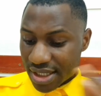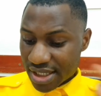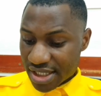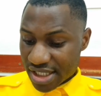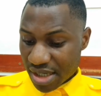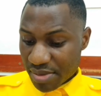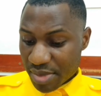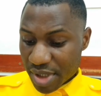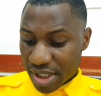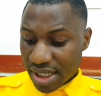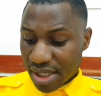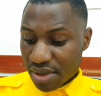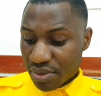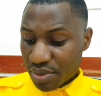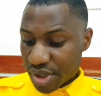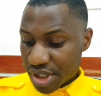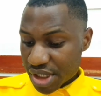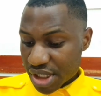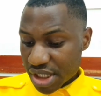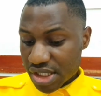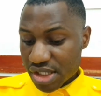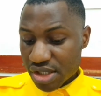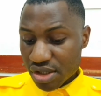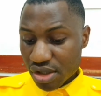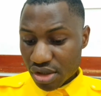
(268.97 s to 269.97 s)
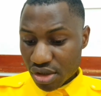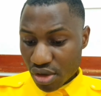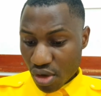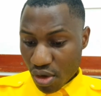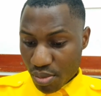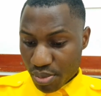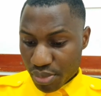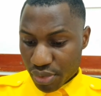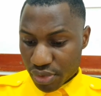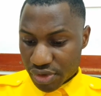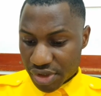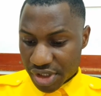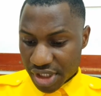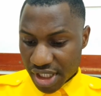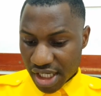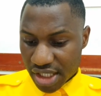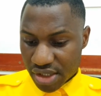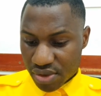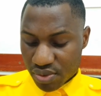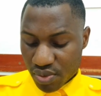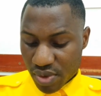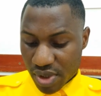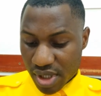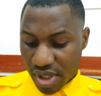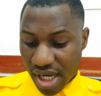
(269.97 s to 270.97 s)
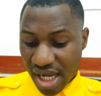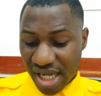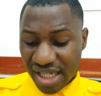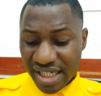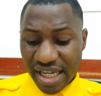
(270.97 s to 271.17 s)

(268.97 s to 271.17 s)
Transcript: The German language is not compulsory as well,